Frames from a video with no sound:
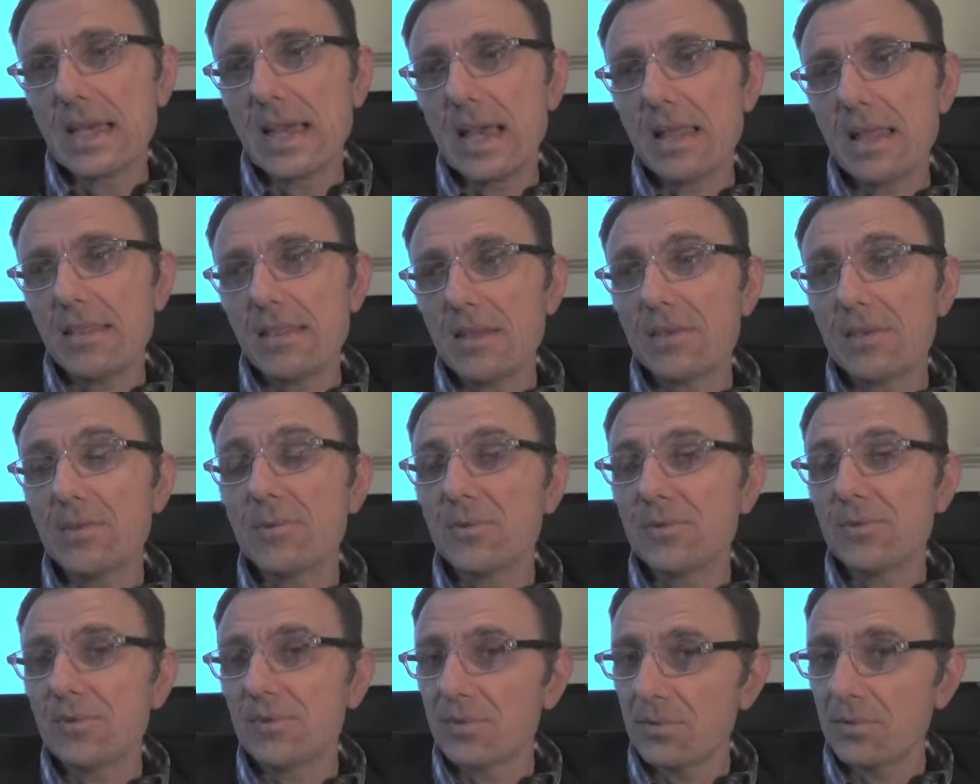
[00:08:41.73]
and they
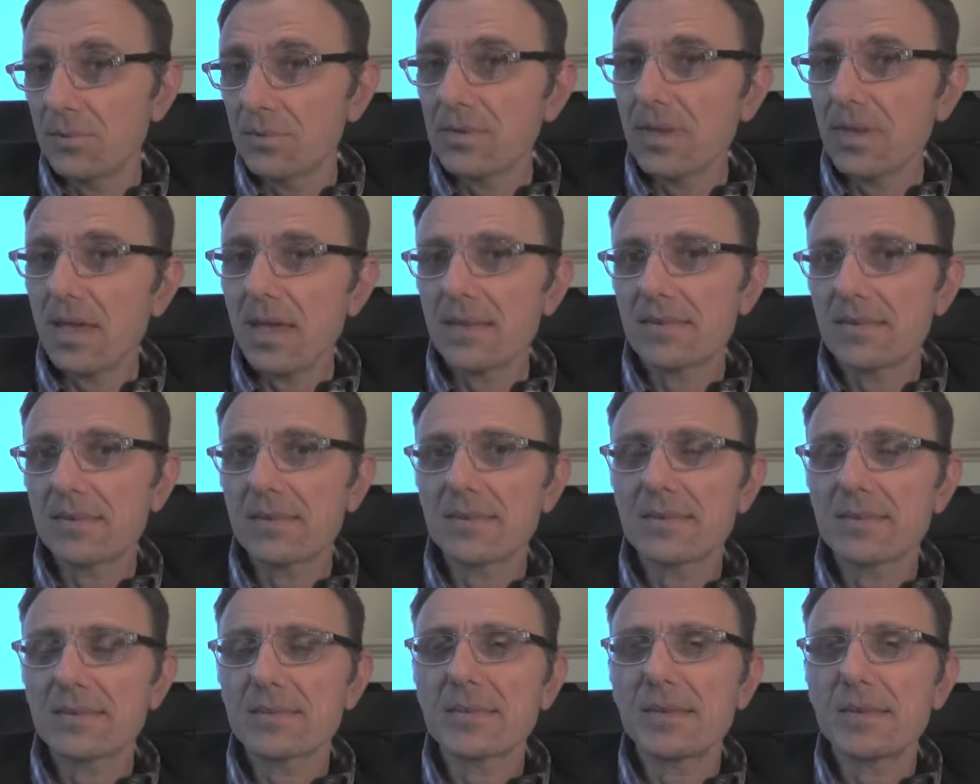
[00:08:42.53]
used
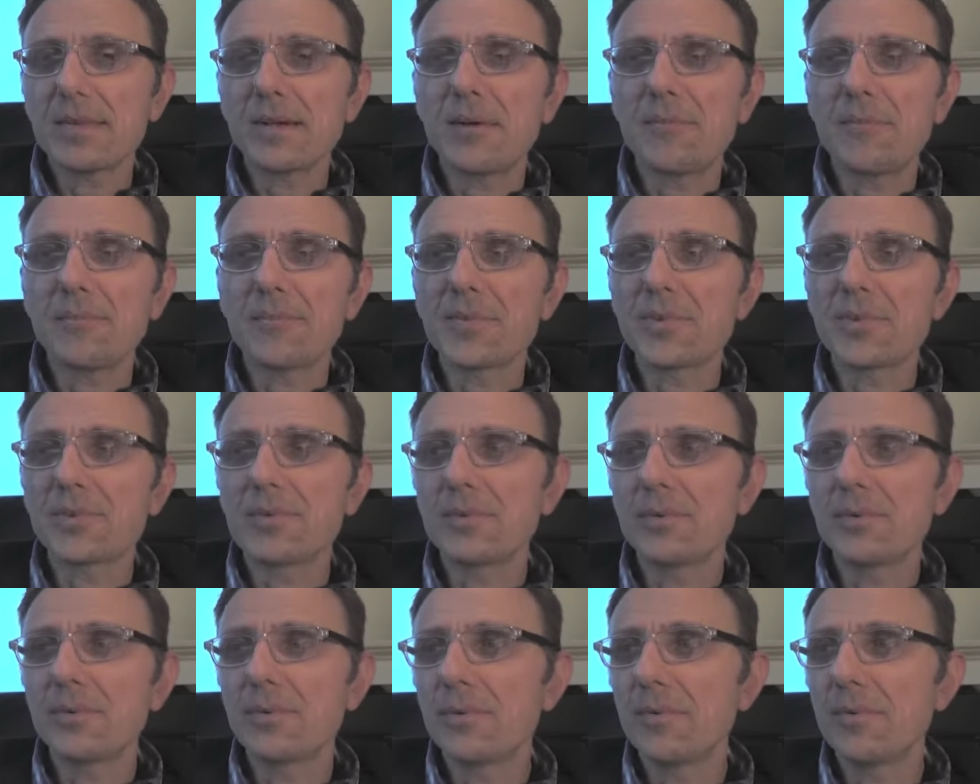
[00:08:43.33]
suitcases
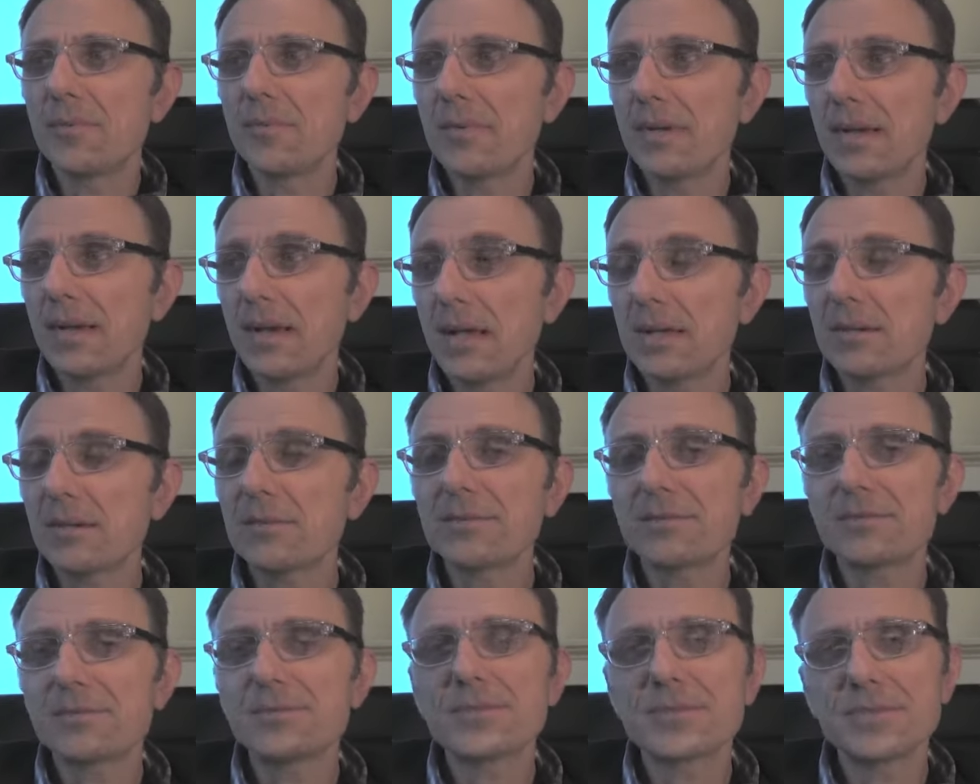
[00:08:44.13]
to kind
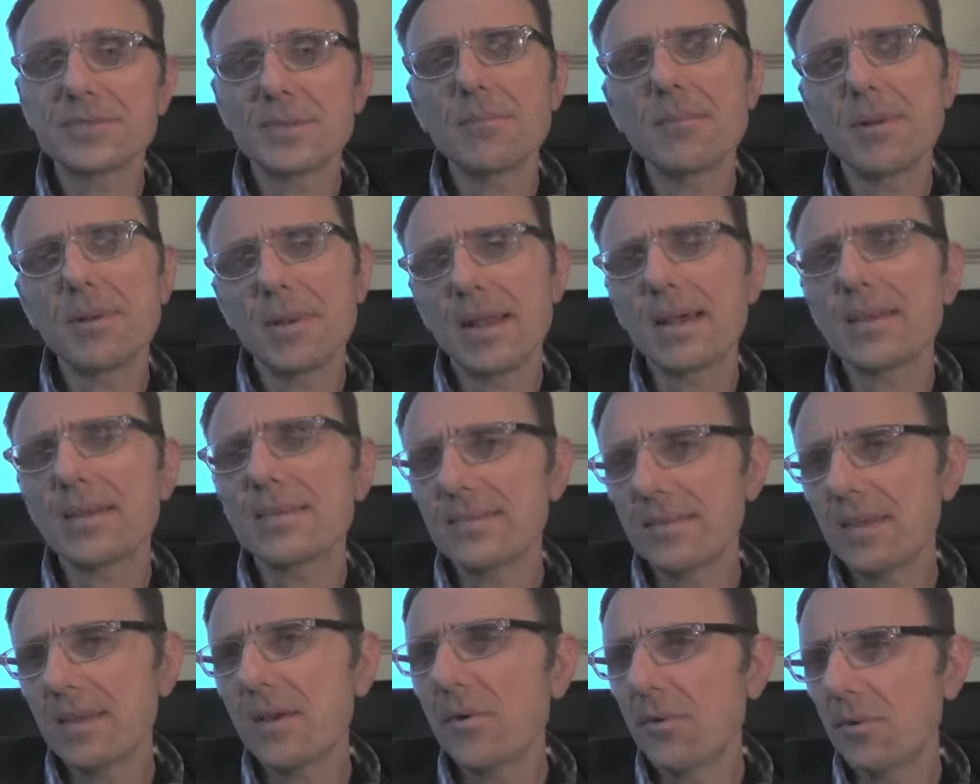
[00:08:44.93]
of
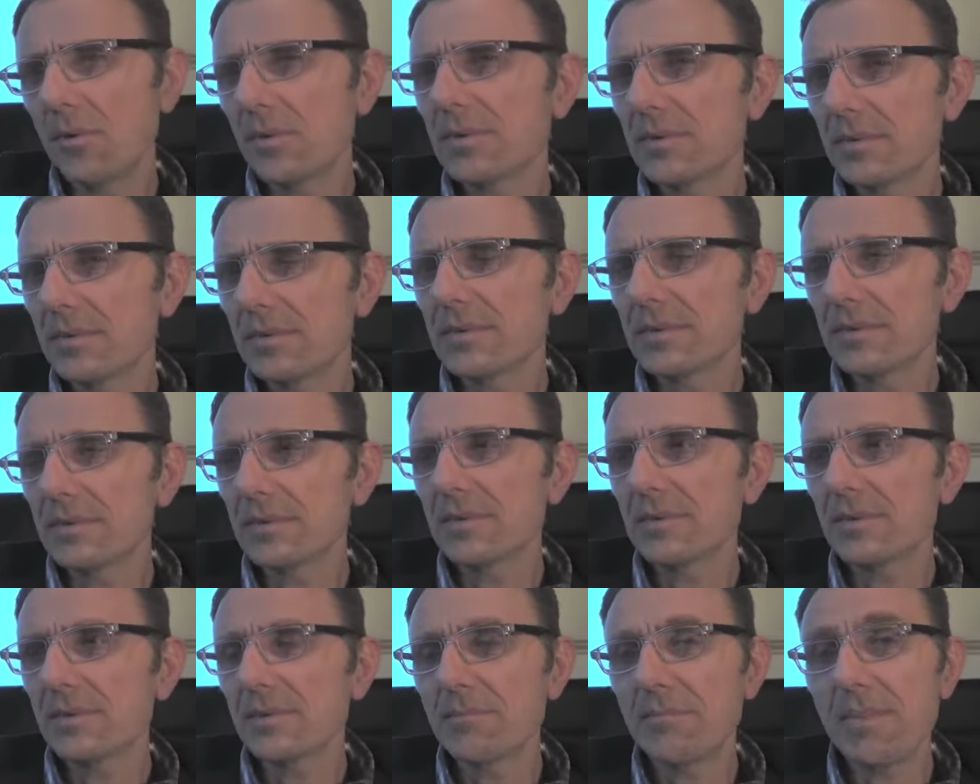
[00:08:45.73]
symbolize their own
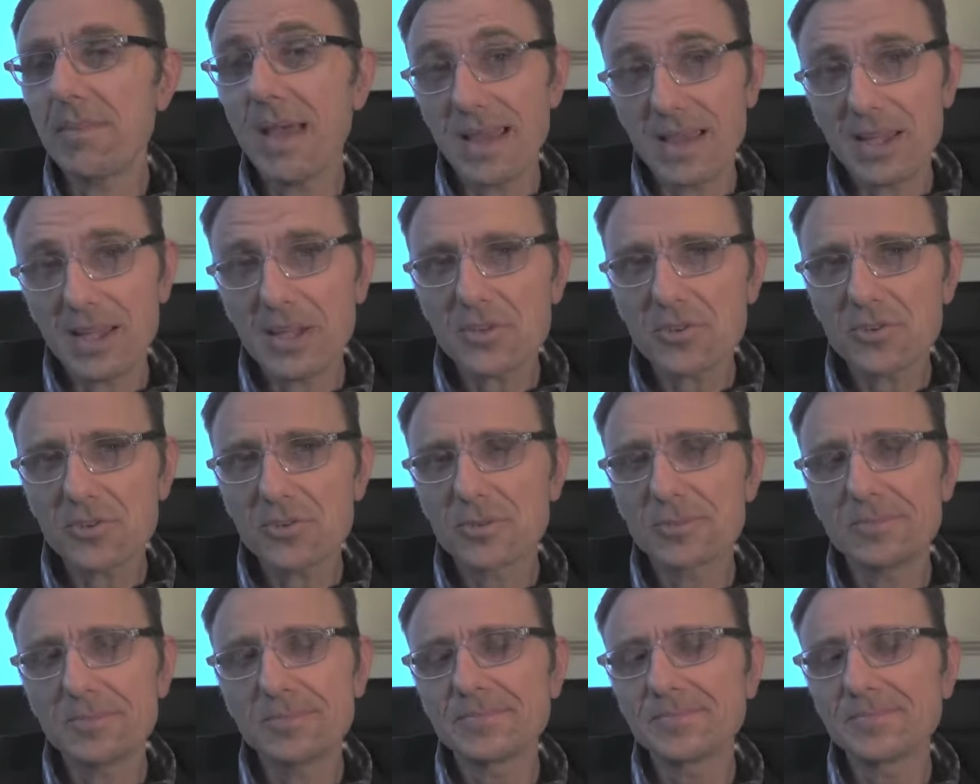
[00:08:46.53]
baggage.